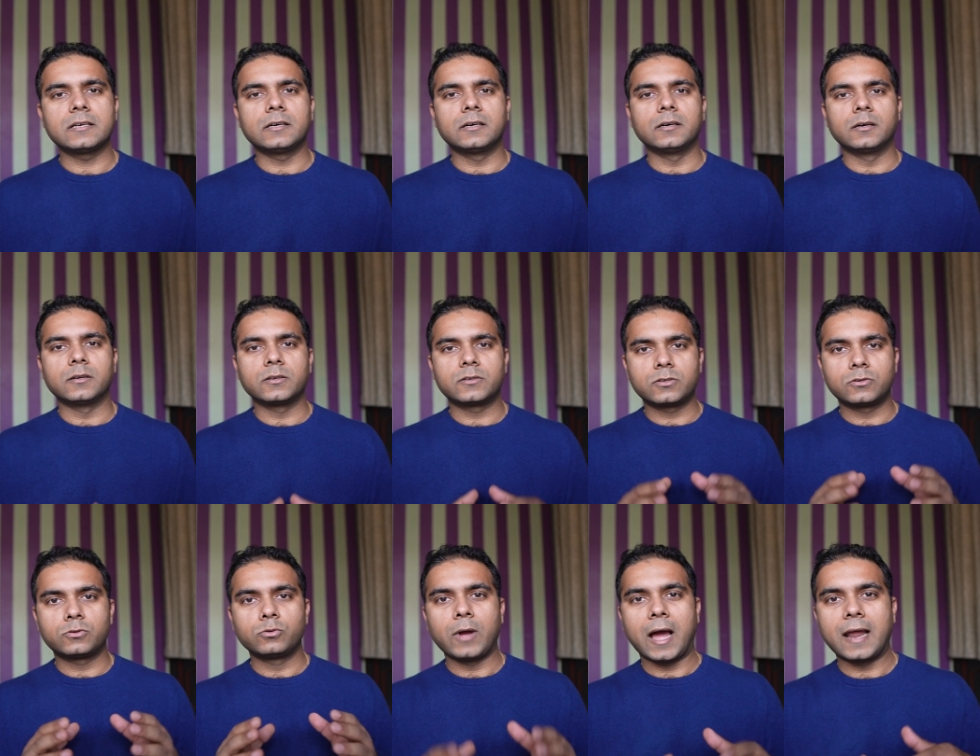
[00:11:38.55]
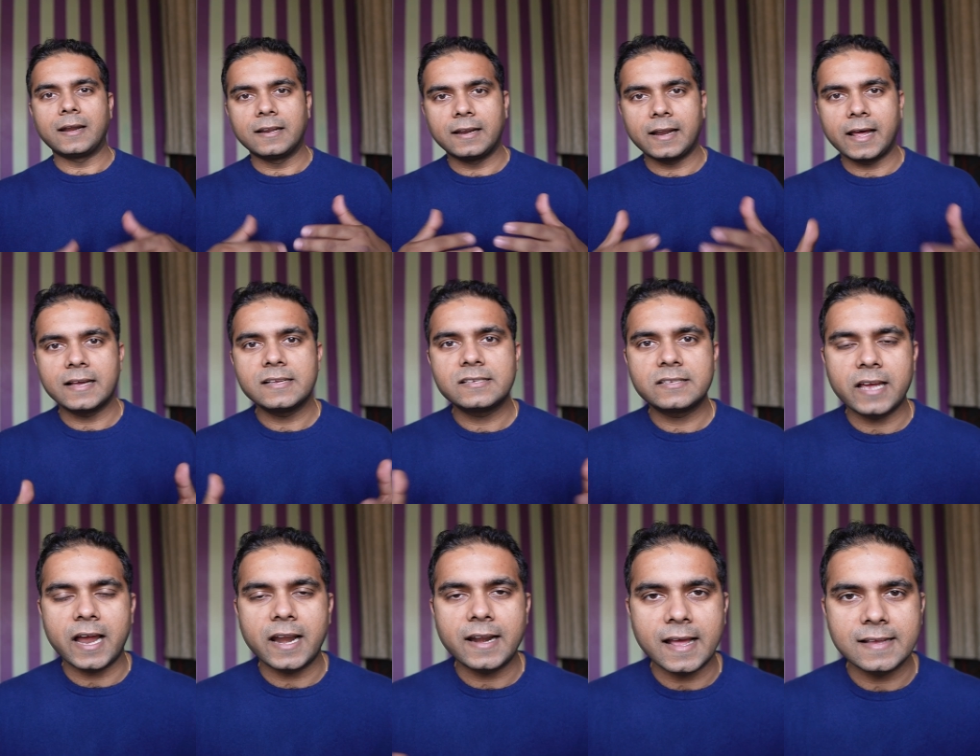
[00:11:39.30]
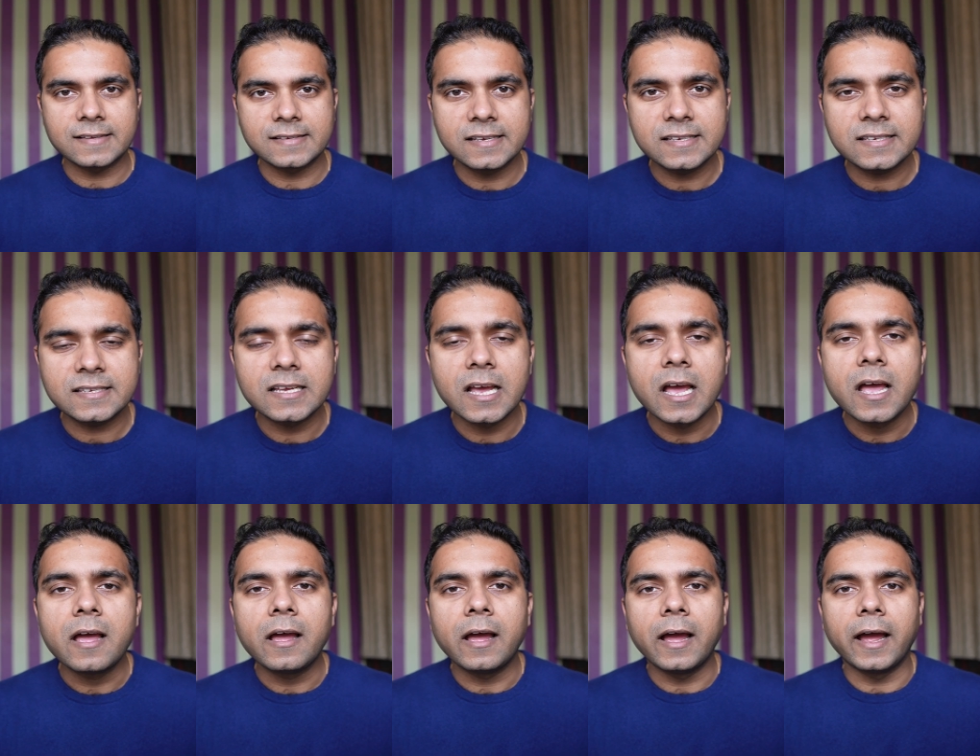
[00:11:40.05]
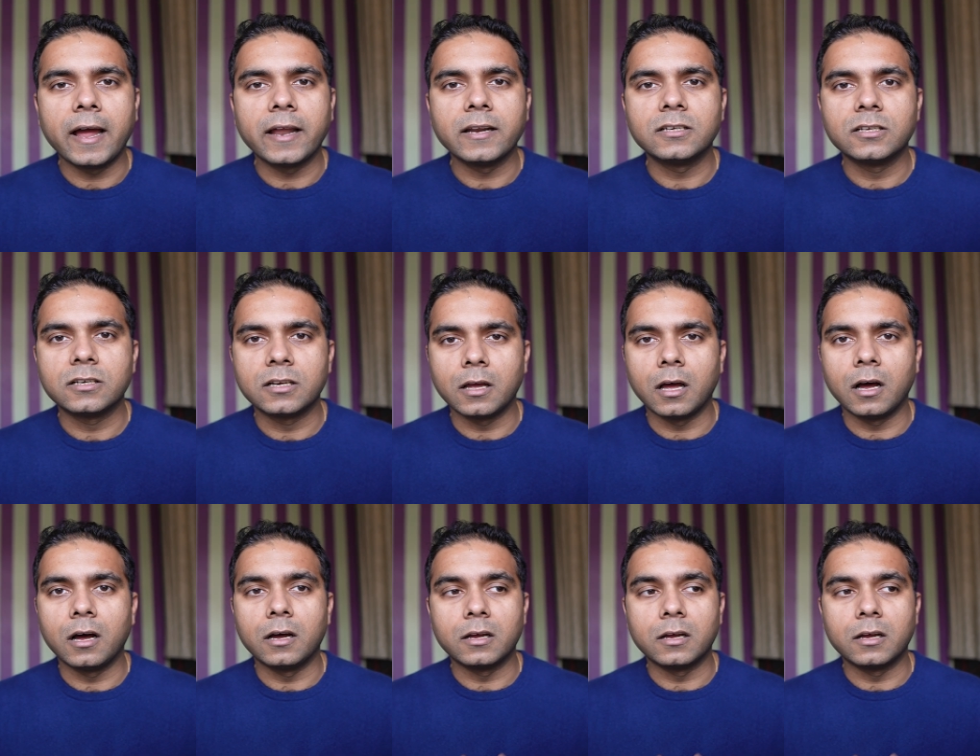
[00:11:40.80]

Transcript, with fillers: to analyze and assess and